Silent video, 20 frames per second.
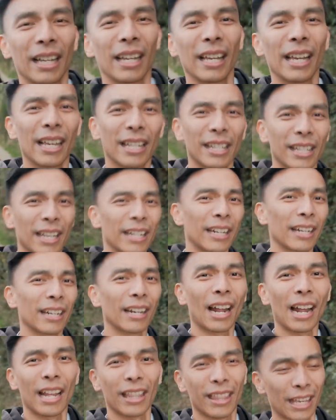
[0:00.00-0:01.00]
Here's Yen and
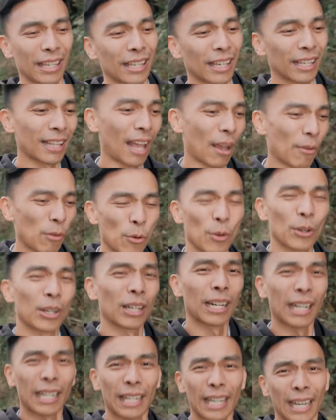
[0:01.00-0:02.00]
I thinking that we were
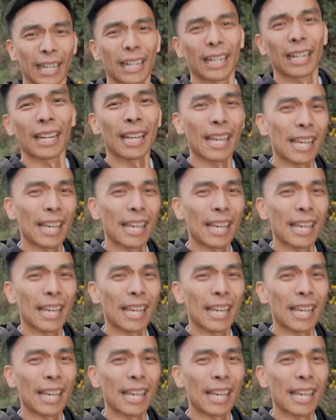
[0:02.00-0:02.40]
going to get an